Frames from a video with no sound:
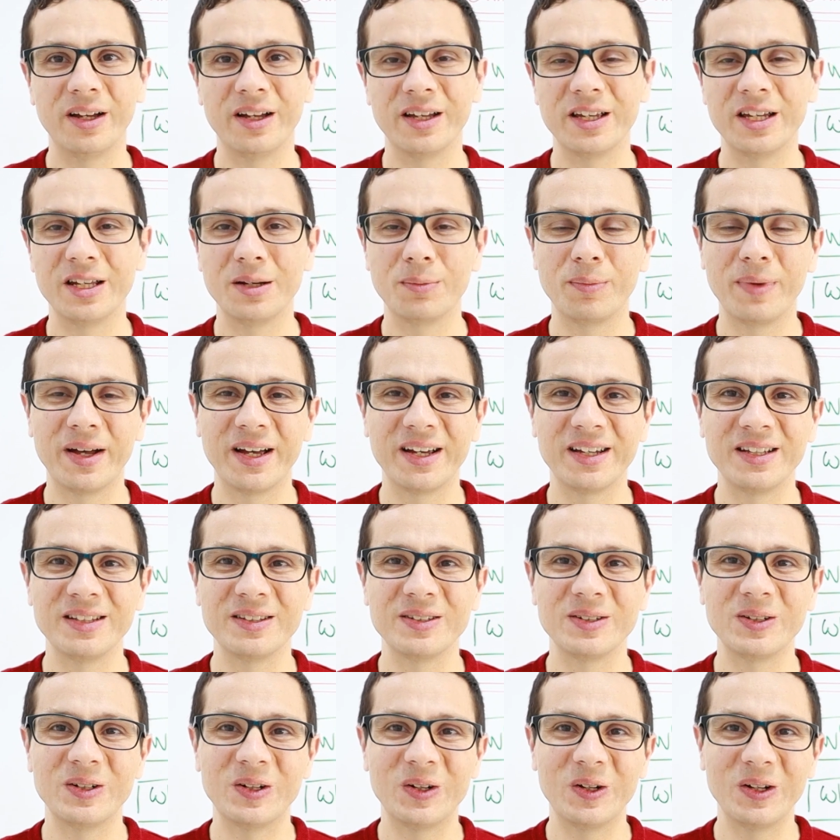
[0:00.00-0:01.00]
in
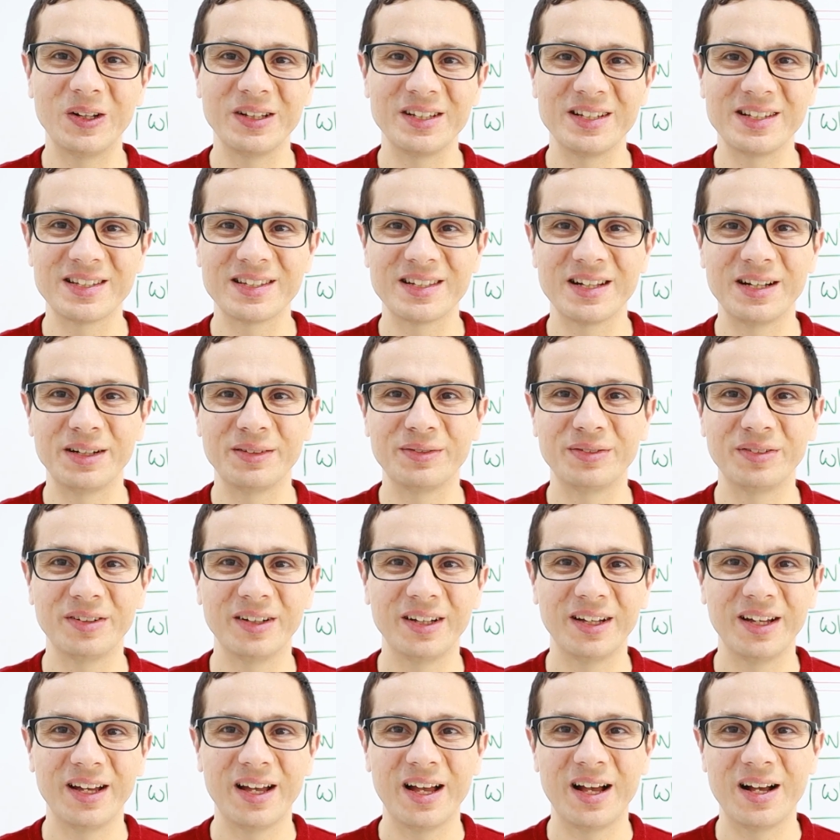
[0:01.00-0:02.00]
mind all this stuff
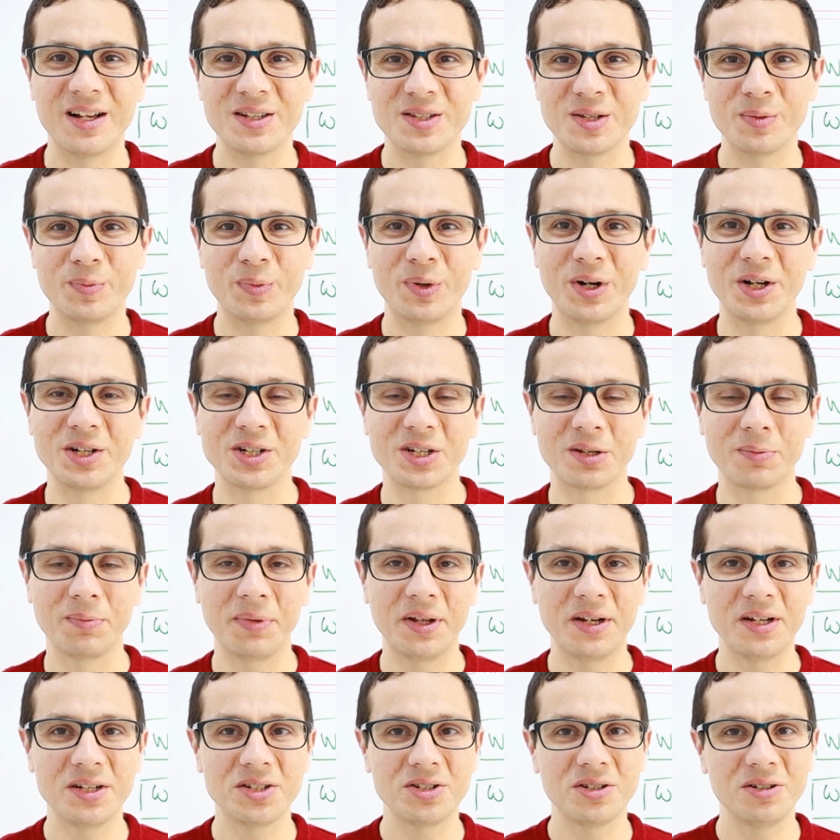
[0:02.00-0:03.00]
as a project
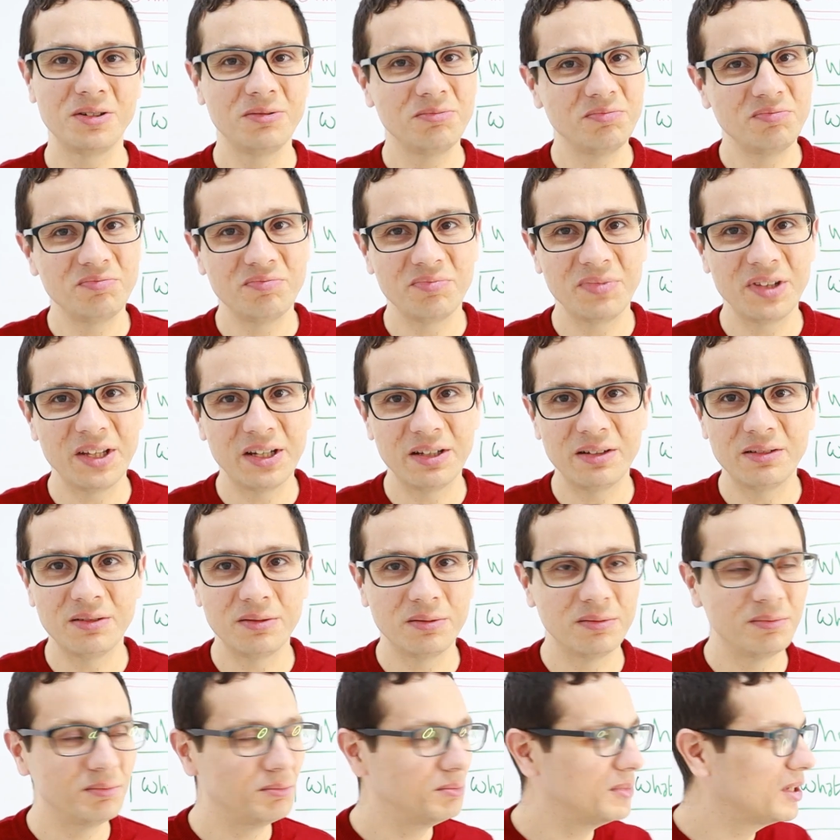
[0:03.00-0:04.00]
manager,
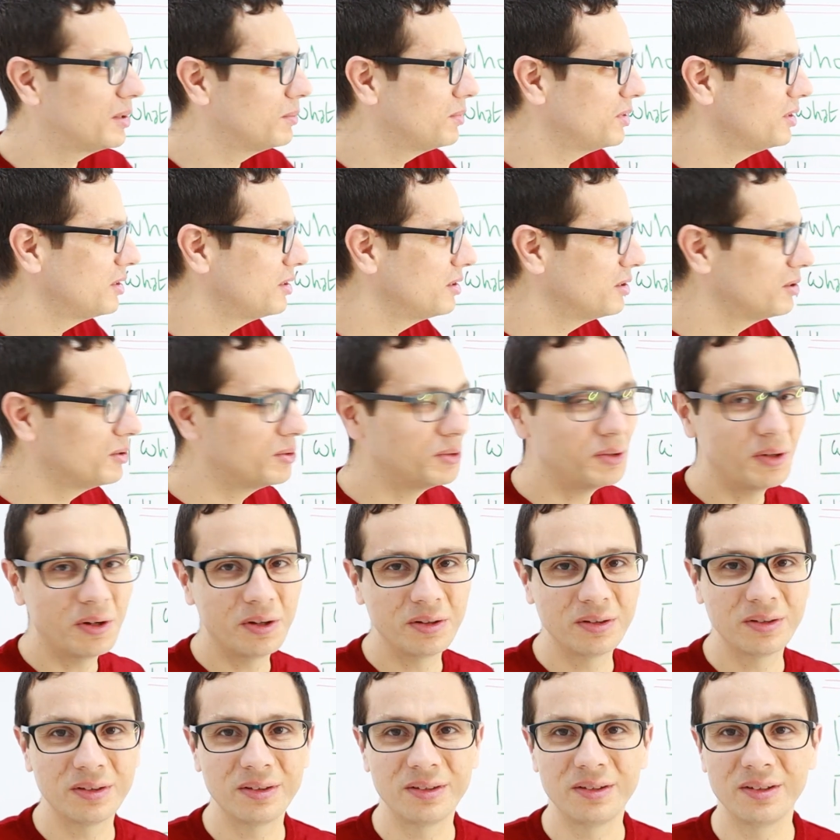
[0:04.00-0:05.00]
then maybe you
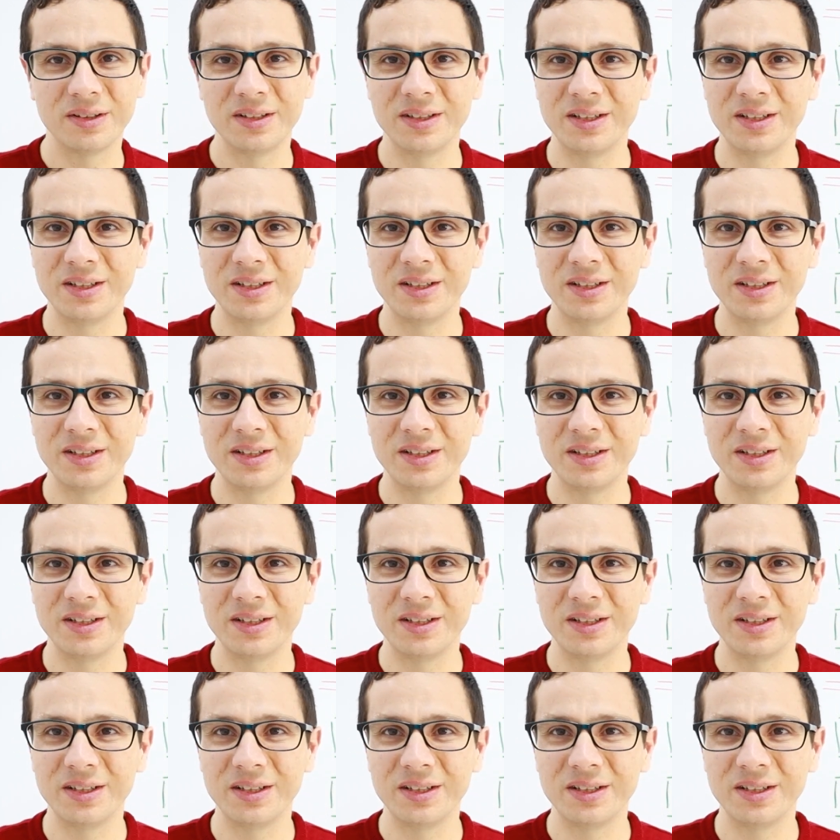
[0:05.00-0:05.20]
don't